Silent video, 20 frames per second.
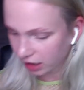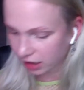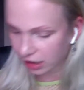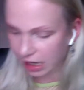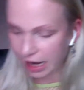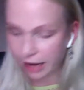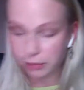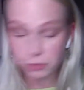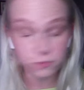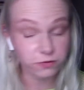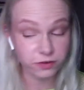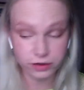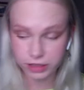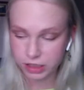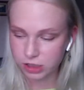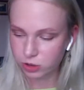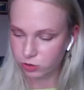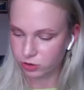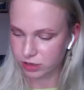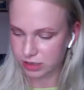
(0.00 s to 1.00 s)
Okay,
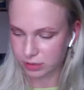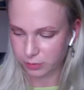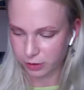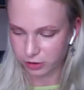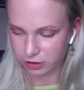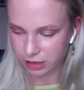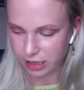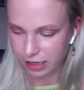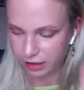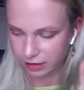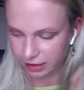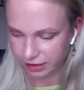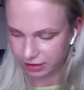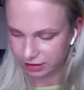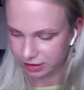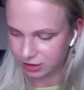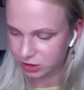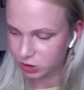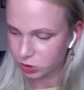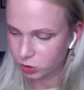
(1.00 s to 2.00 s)
I'm very curious about
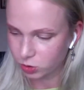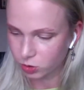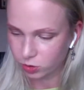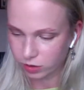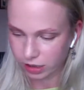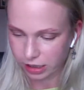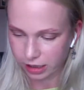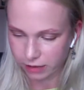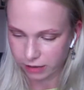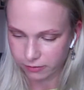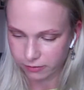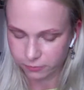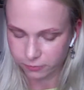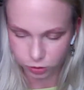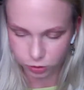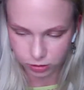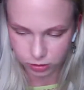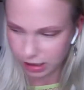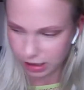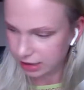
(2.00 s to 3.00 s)
highlighter. So,
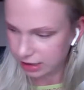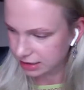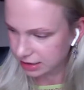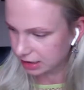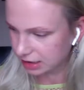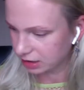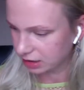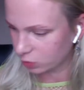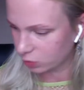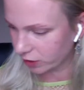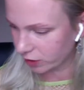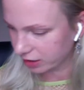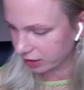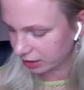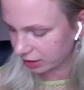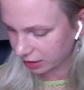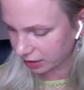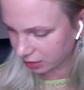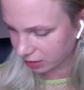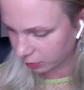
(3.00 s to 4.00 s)
okay, photo cards are gonna
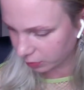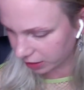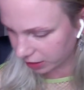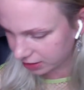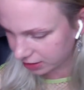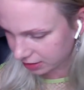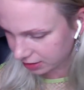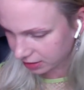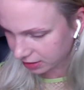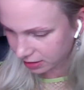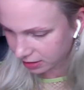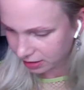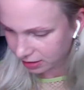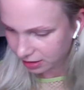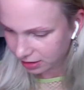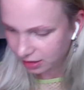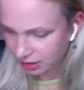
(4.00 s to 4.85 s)
wait a little bit.